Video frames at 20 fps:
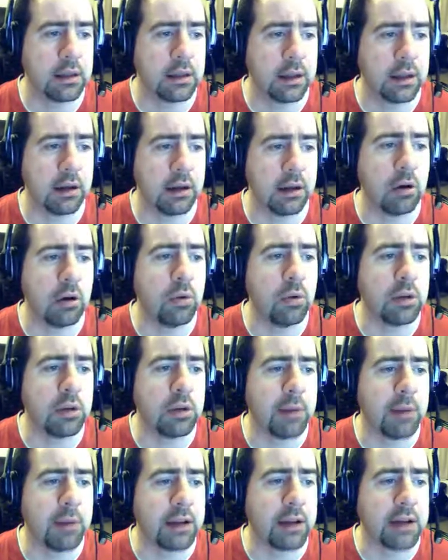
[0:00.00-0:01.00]
and hold
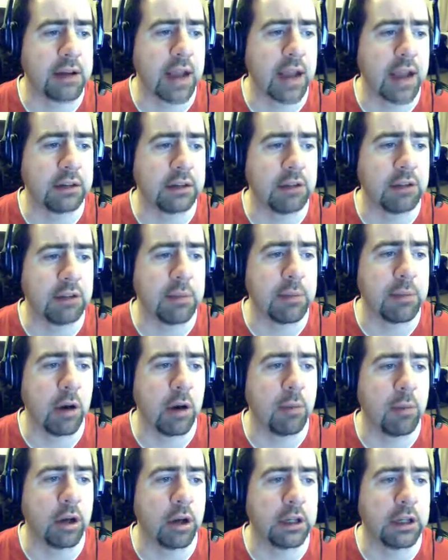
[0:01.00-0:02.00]
in my tight grip
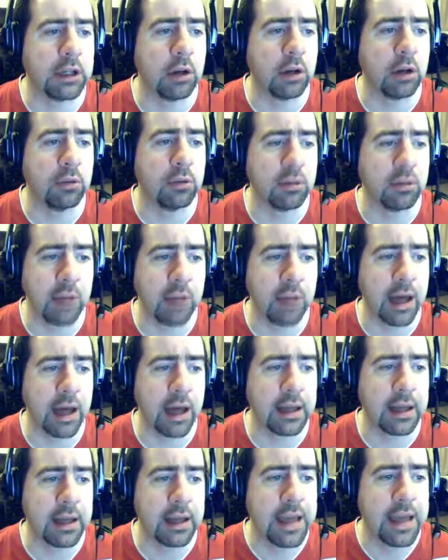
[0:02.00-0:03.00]
her body close to
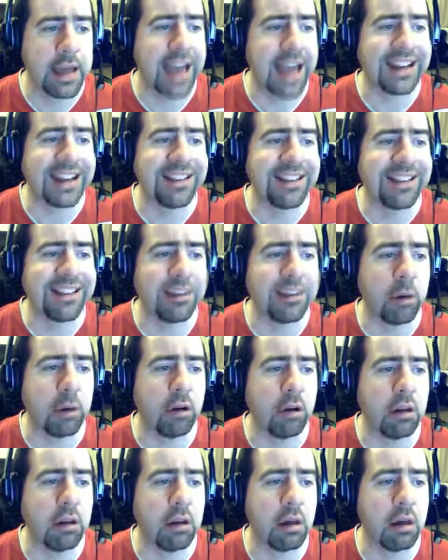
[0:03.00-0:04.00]
mine, and kiss
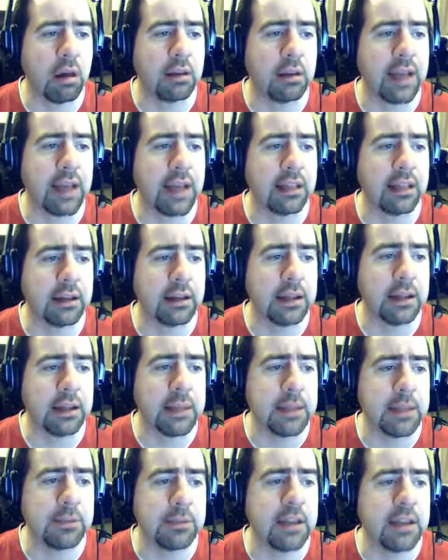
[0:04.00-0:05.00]
upon her deathly
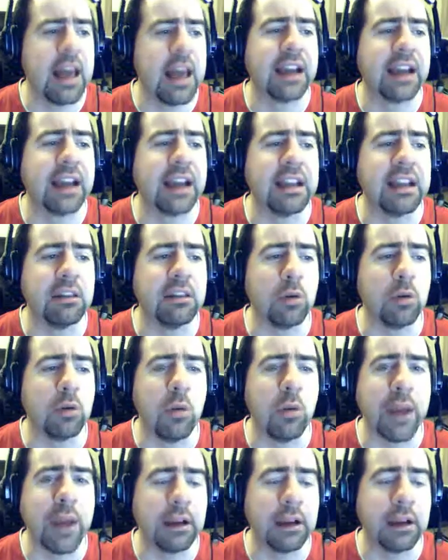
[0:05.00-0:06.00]
lips a kiss to
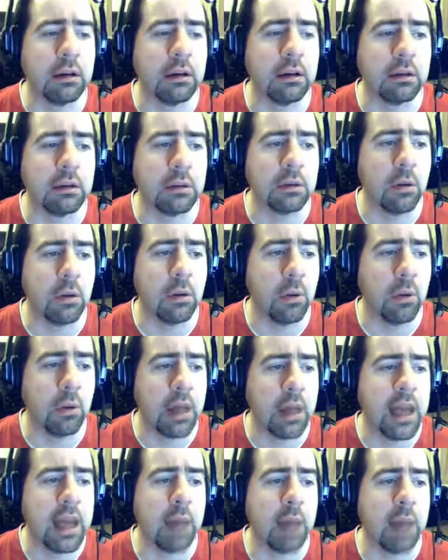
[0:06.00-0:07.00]
awaken her soul
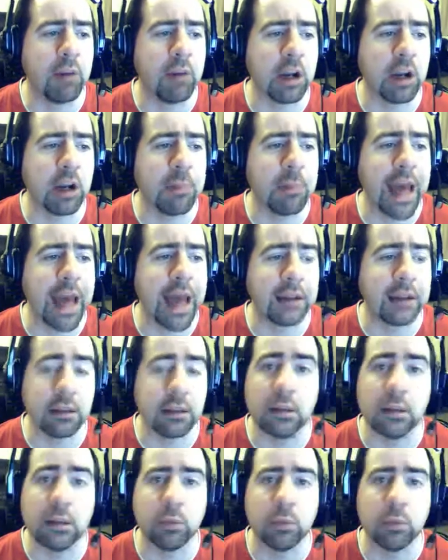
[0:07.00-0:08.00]
and bring her back to
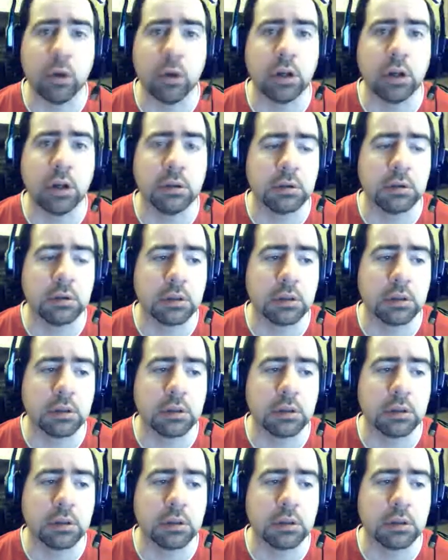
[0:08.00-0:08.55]
this world.